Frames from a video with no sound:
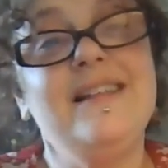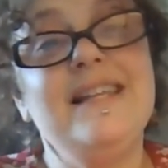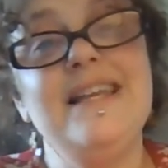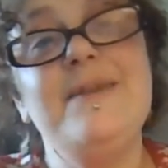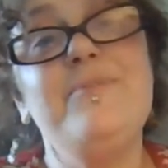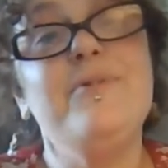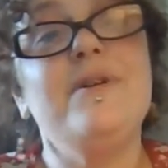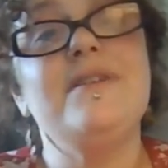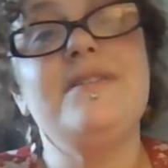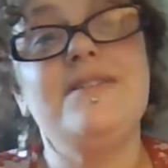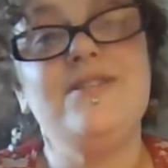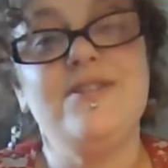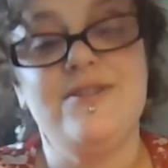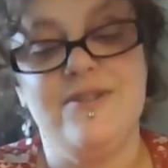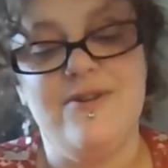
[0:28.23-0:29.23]
Libras
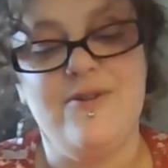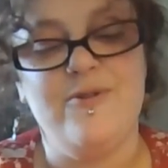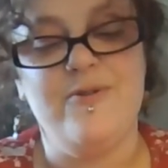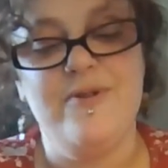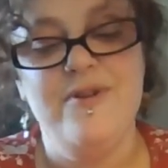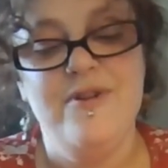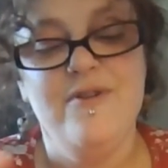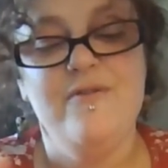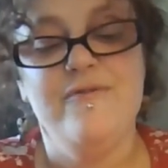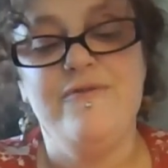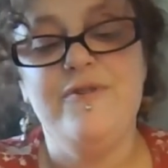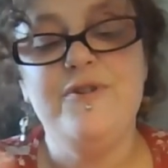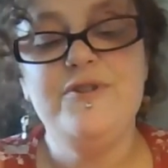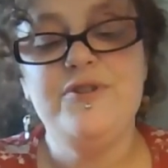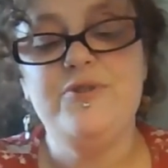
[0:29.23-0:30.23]
to know?
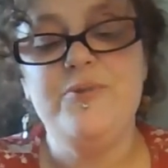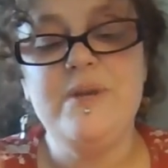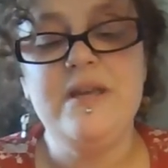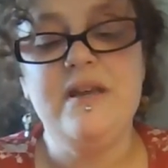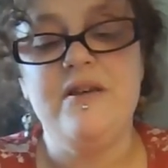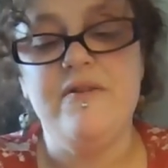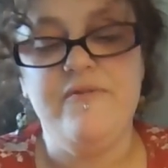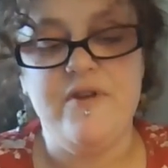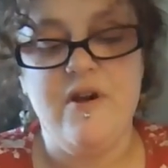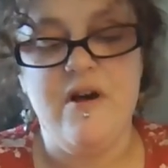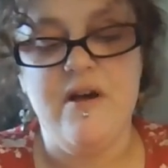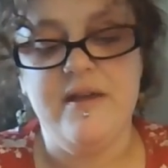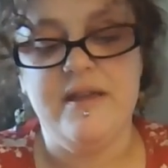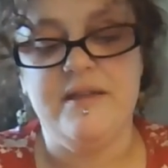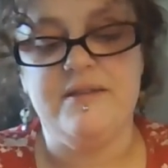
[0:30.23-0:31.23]
First week of
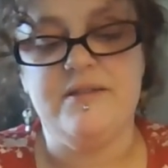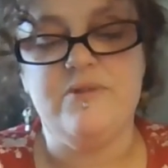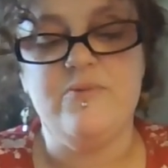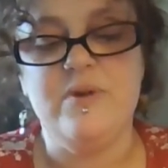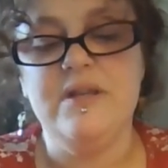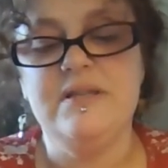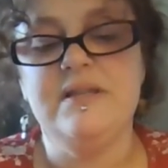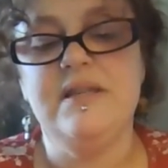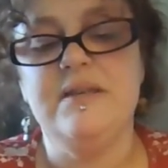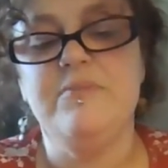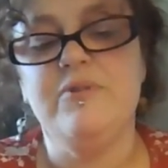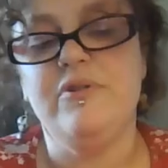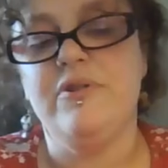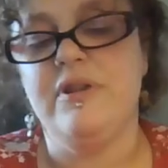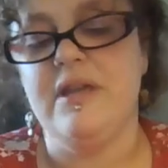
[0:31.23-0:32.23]
August, what is
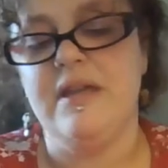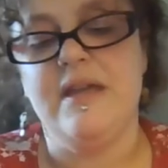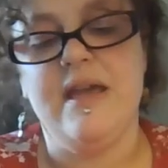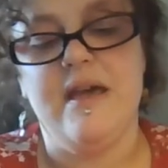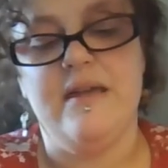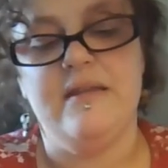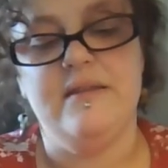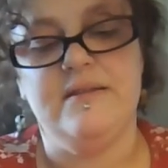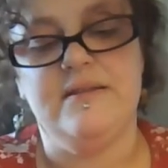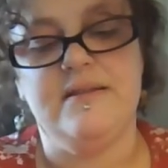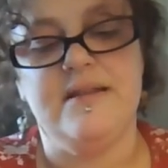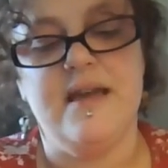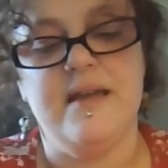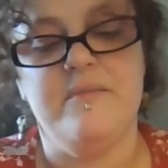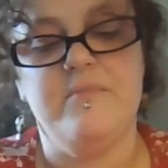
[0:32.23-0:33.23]
Libra looking at in this
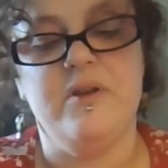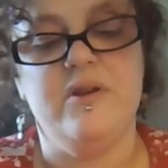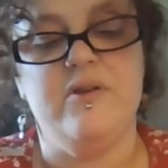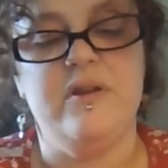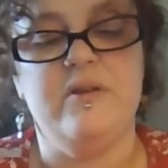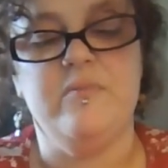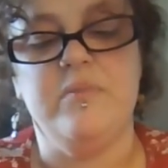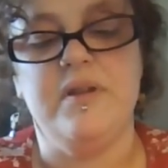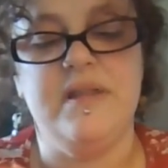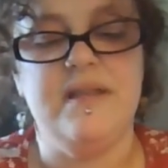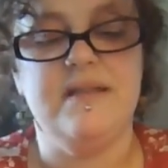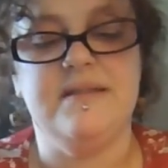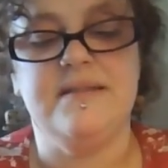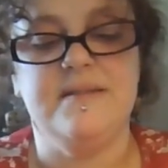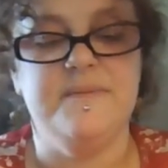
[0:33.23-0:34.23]
time period,
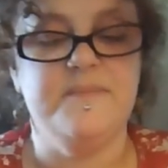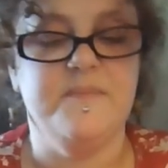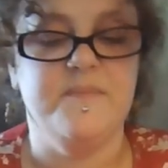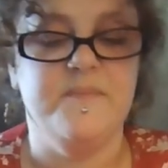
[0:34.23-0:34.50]
please?